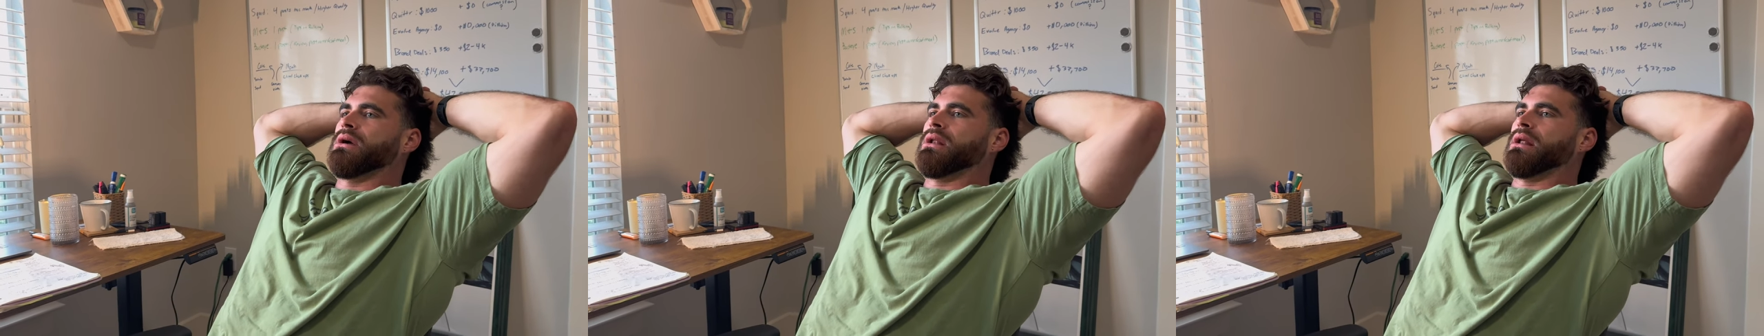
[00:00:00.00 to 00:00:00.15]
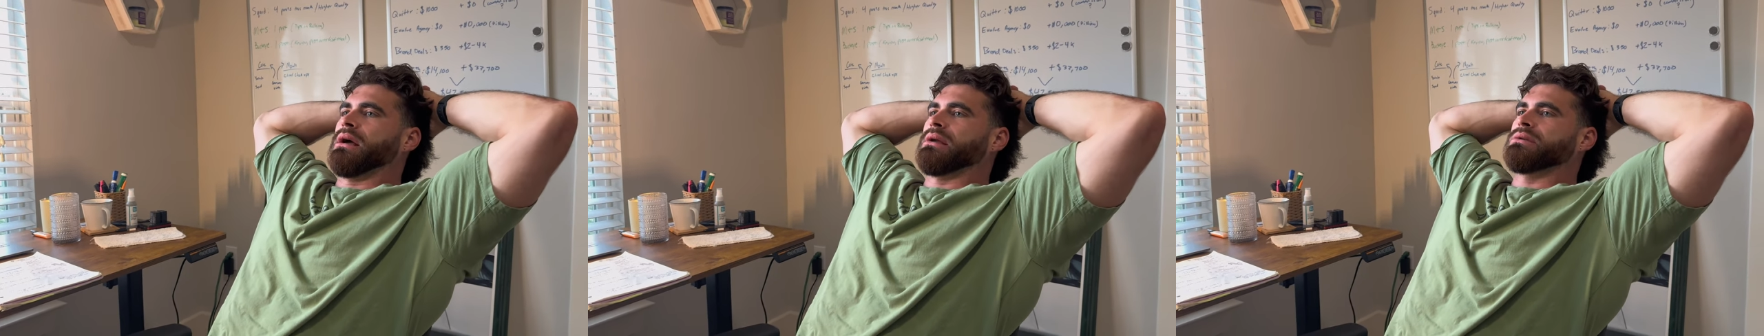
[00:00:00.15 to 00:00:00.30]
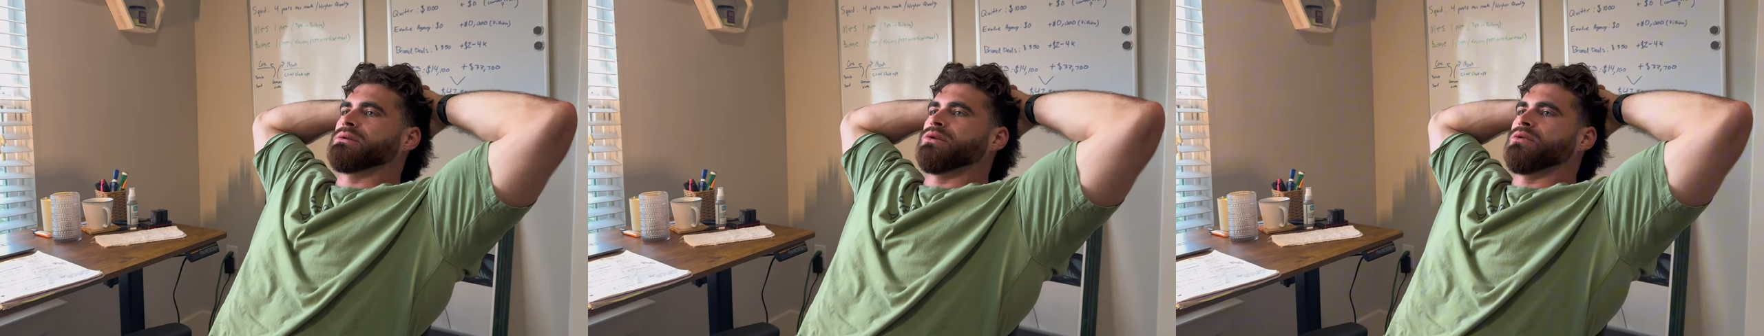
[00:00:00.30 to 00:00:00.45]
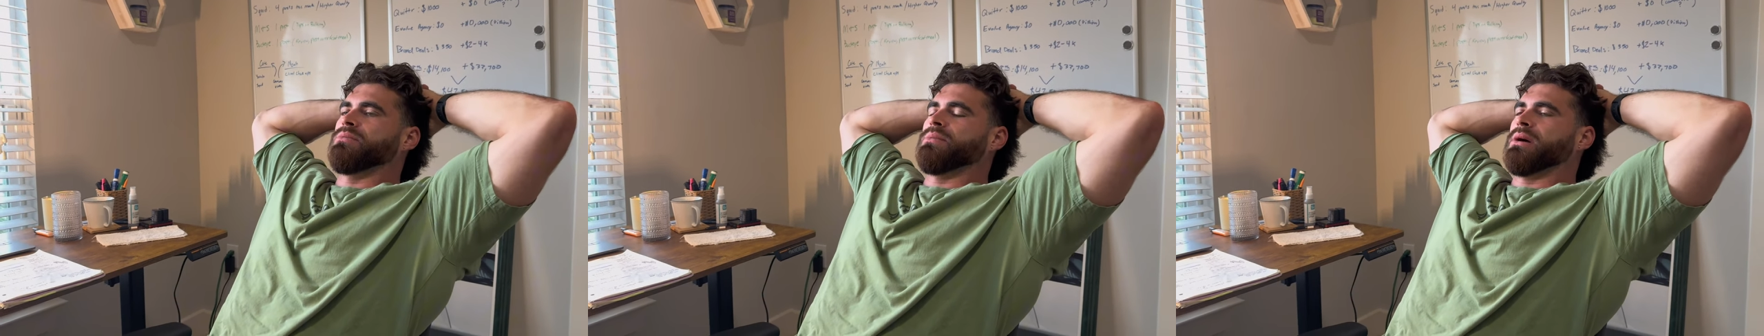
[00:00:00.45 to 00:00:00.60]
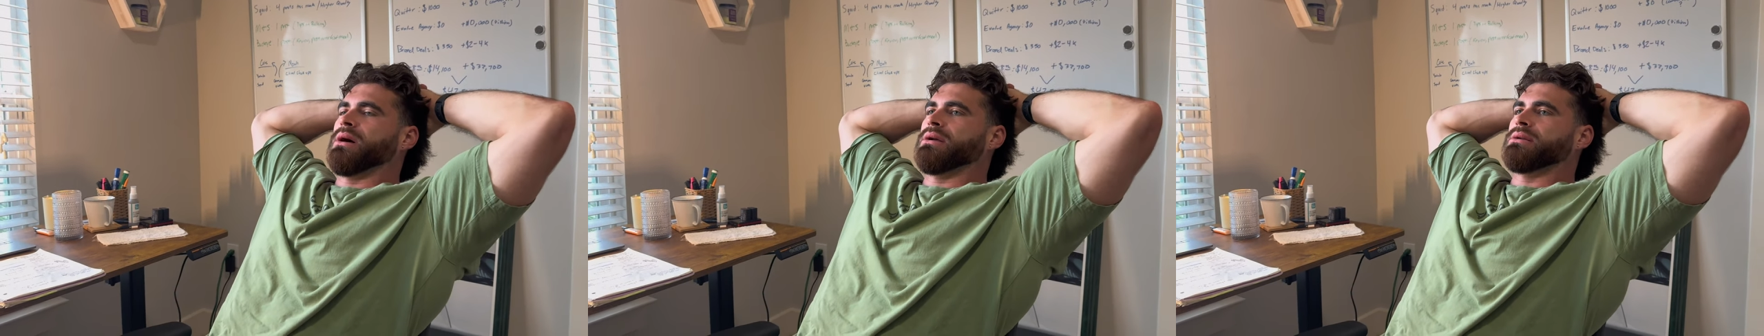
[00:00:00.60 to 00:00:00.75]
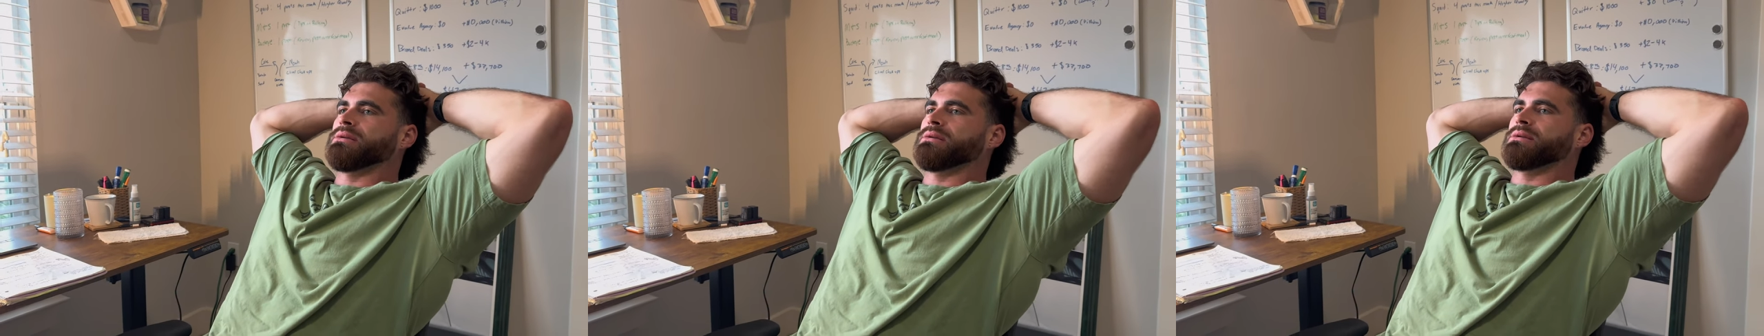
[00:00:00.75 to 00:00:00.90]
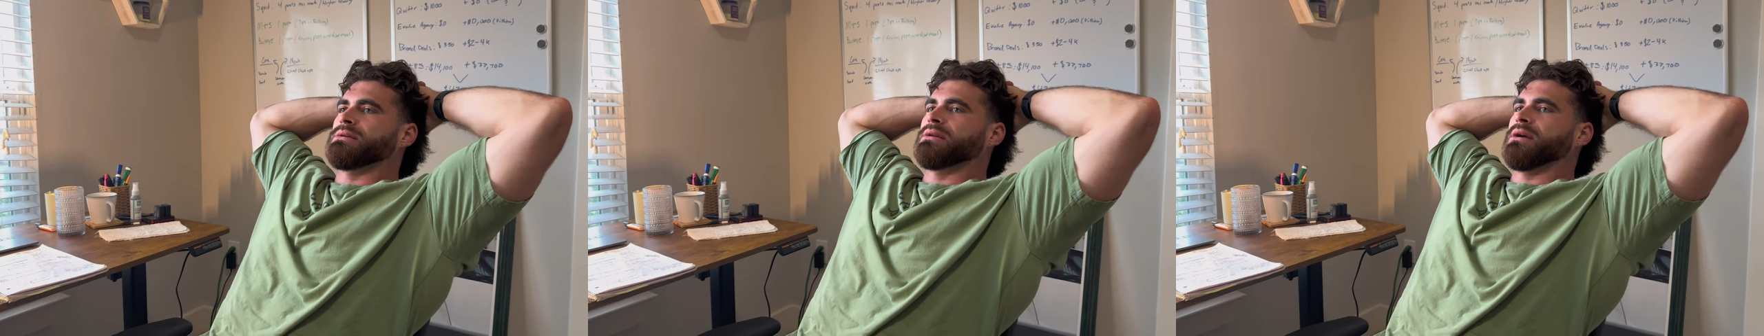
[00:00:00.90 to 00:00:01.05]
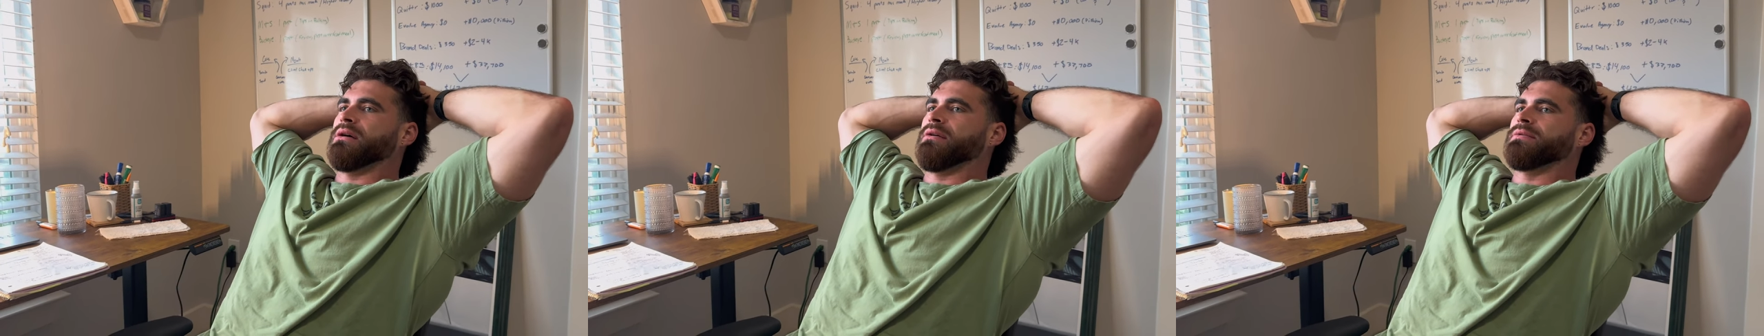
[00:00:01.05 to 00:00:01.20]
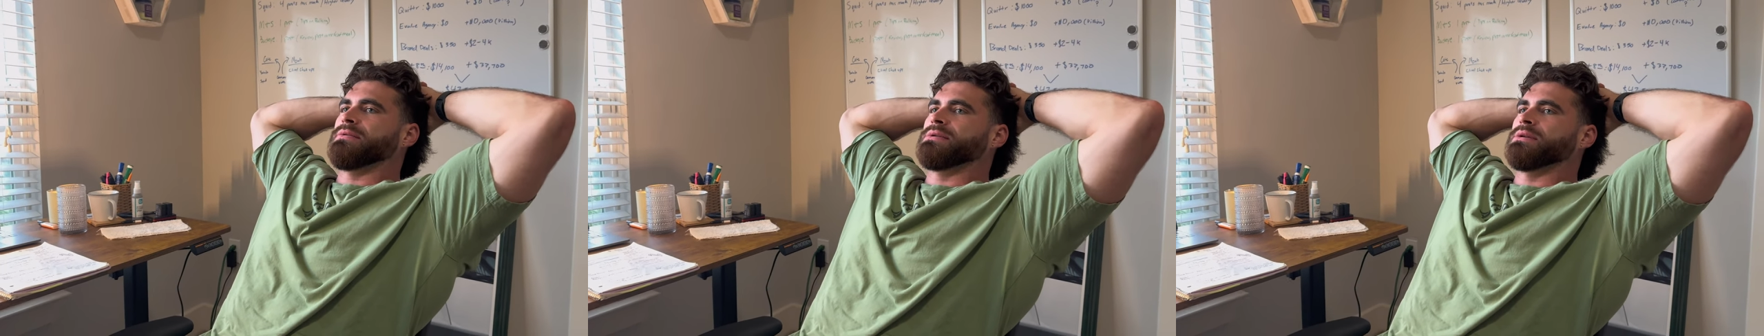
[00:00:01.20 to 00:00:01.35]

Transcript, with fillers: like two months and stuff.